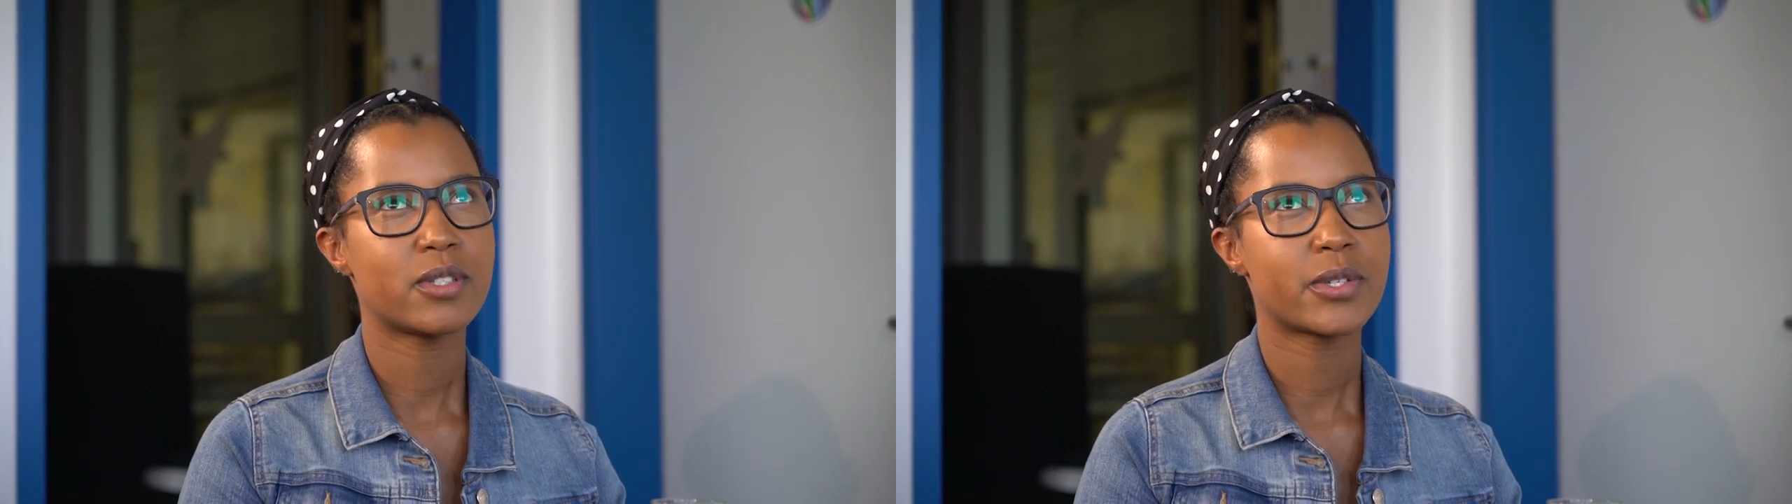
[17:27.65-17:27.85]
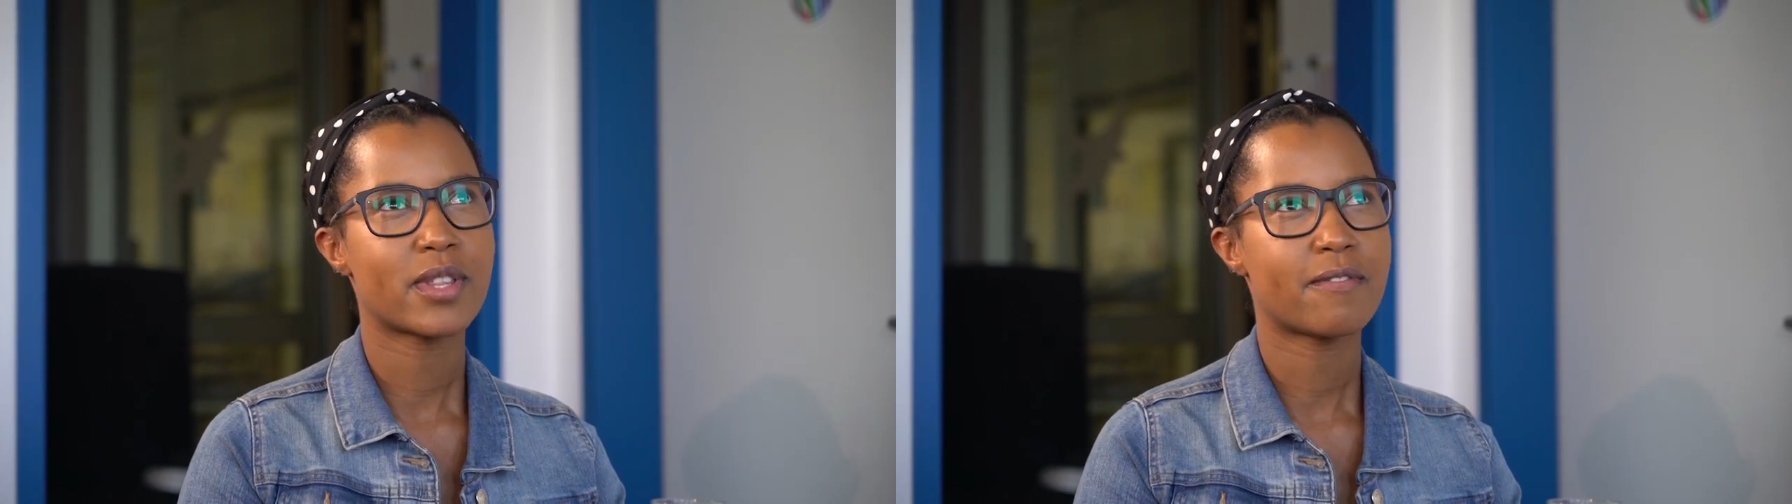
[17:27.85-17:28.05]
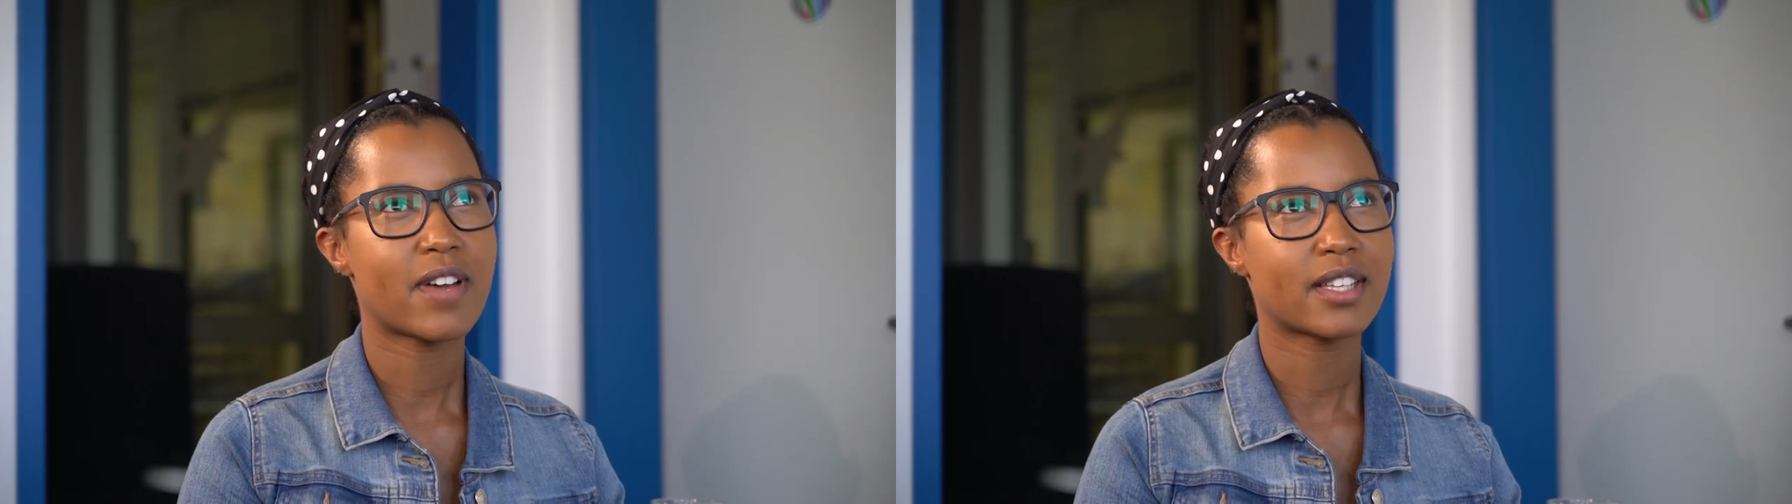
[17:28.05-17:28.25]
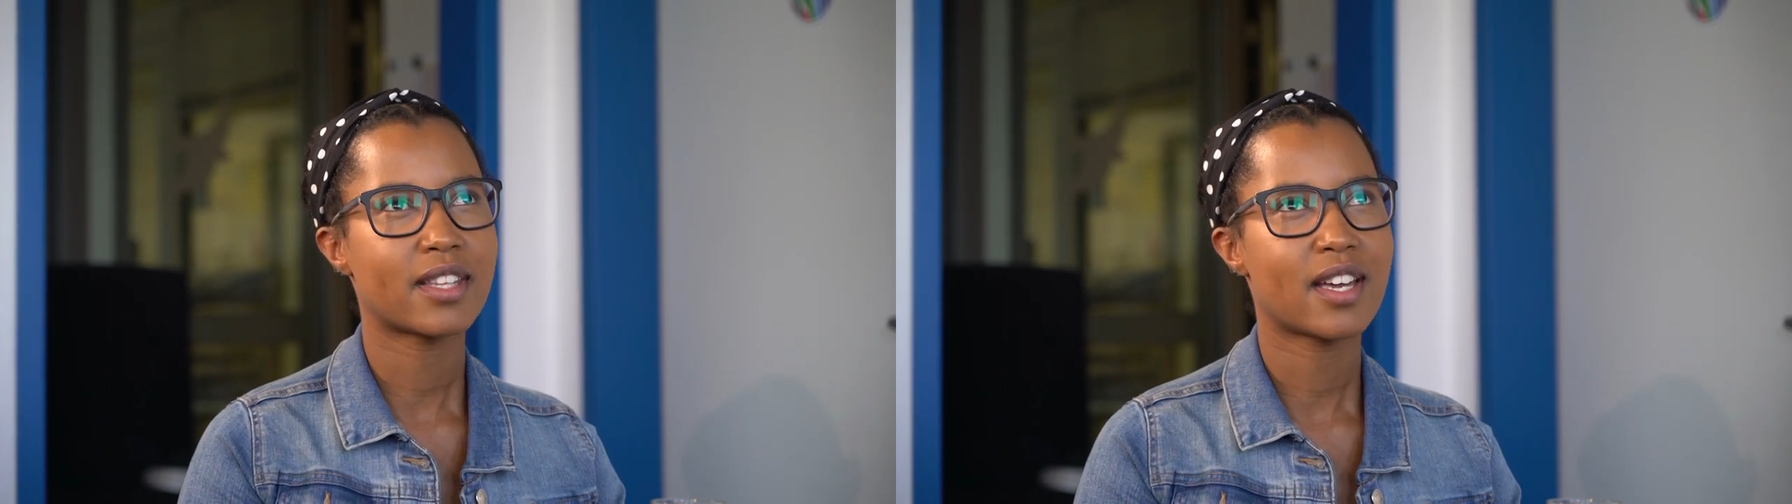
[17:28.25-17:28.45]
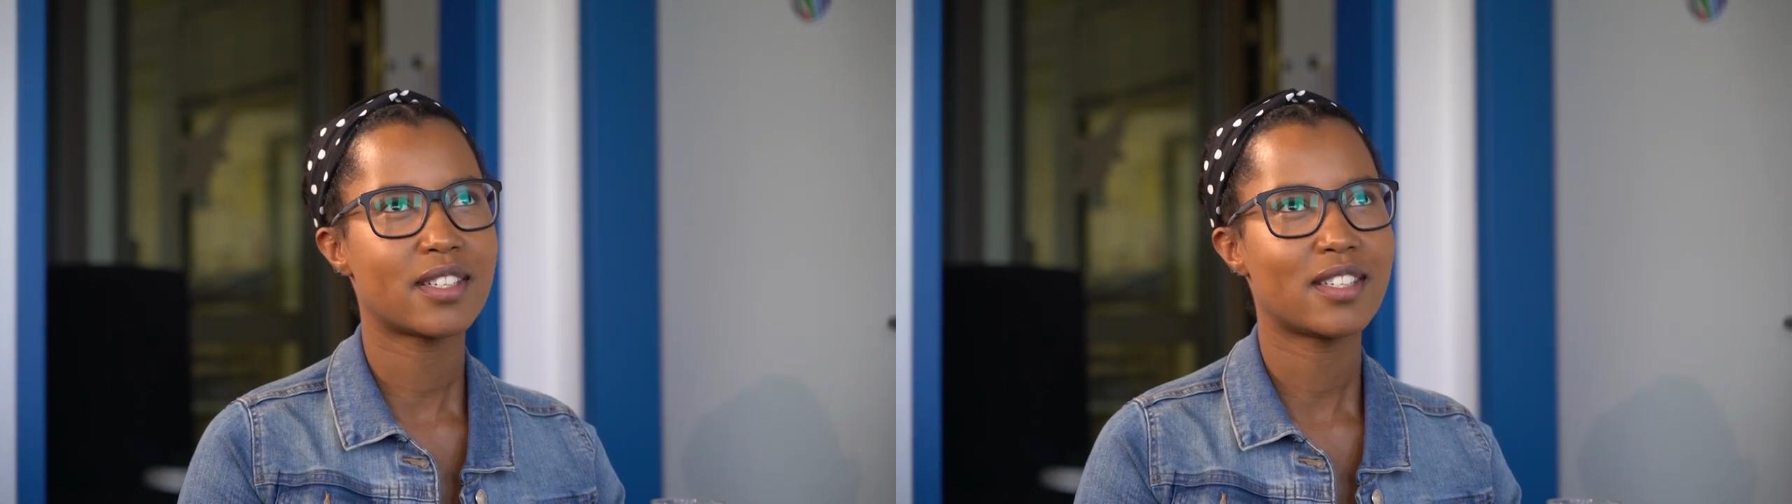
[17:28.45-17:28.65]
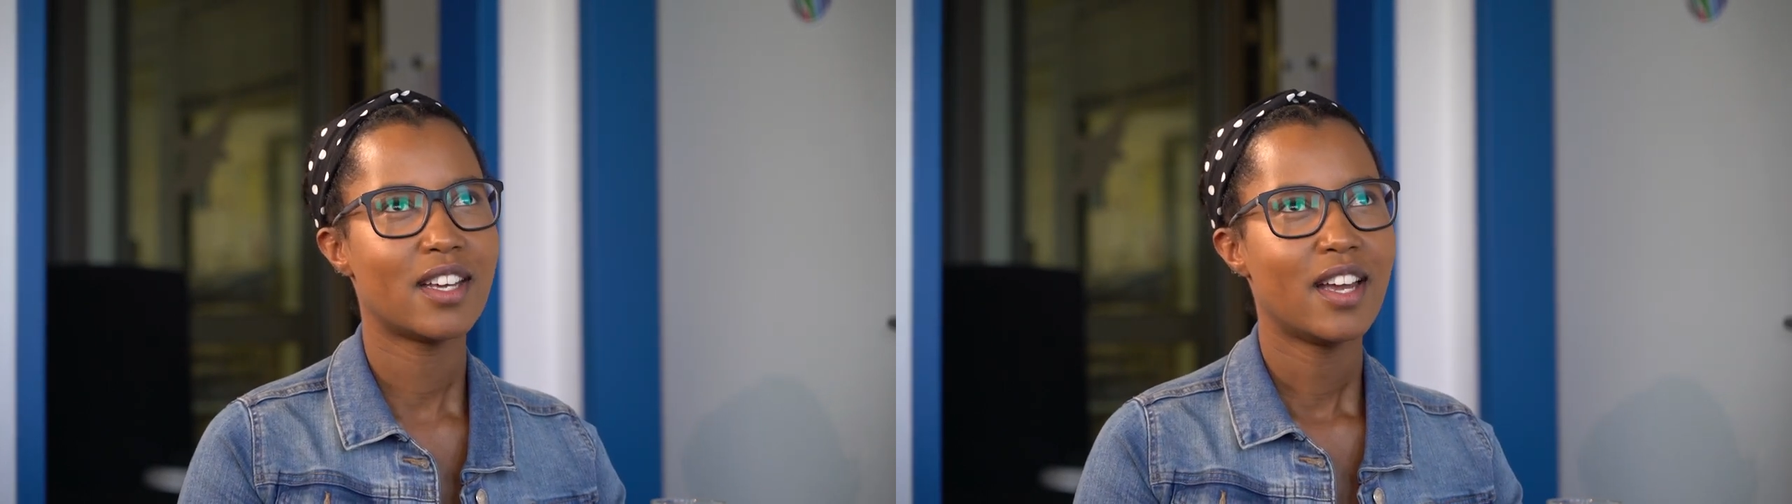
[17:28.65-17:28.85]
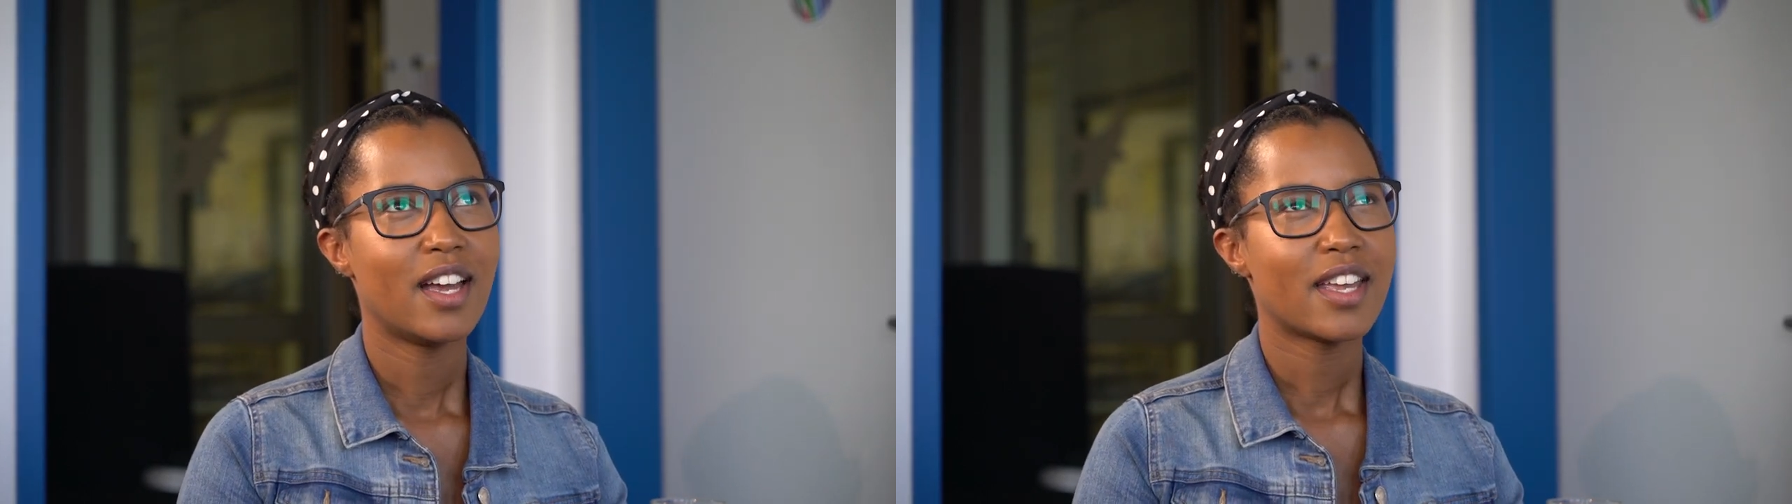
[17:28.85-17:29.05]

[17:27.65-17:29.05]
But also the fact that,